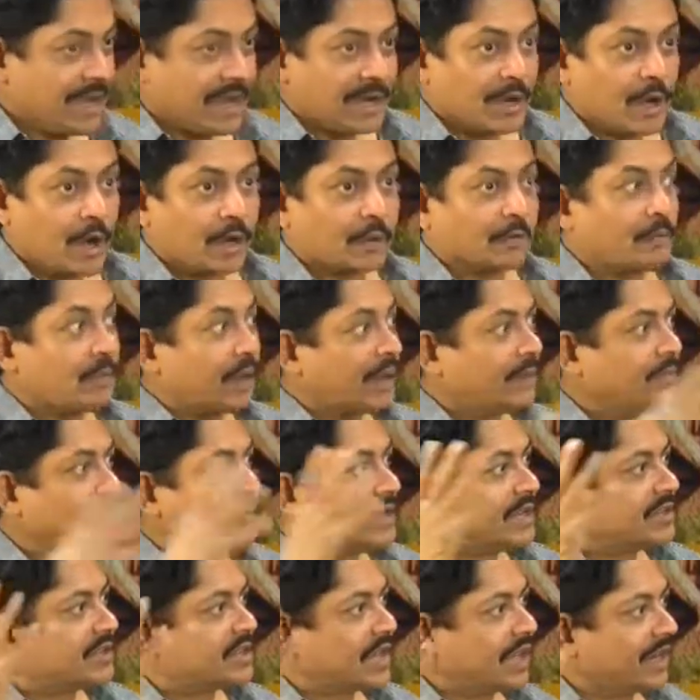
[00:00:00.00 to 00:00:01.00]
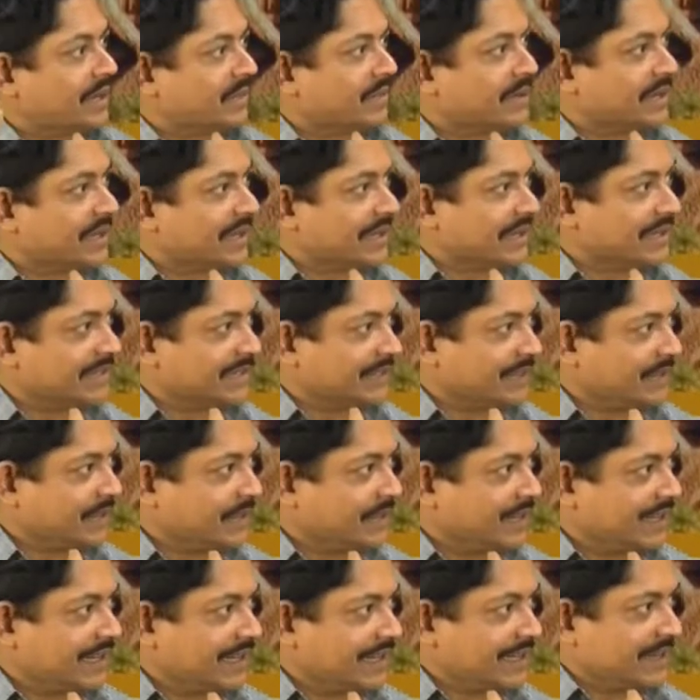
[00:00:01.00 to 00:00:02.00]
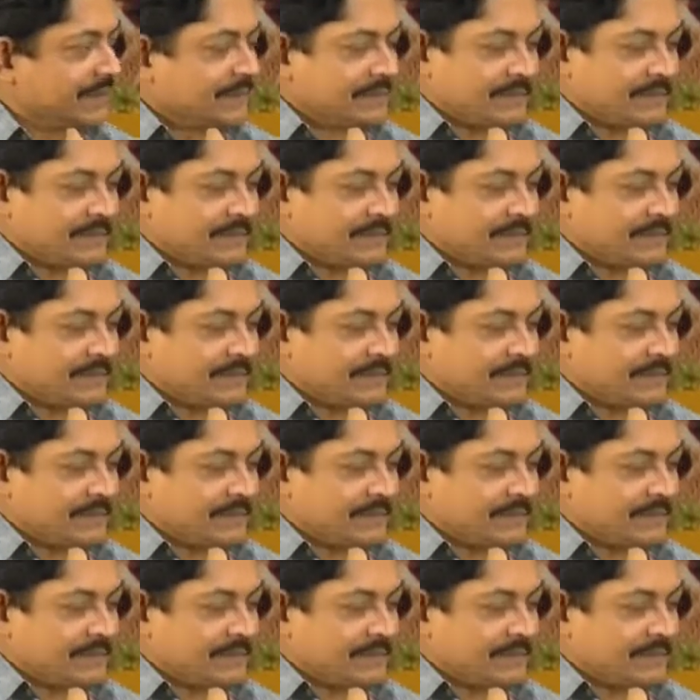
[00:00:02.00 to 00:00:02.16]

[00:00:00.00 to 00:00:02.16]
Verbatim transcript: not big, big celebrities and all that.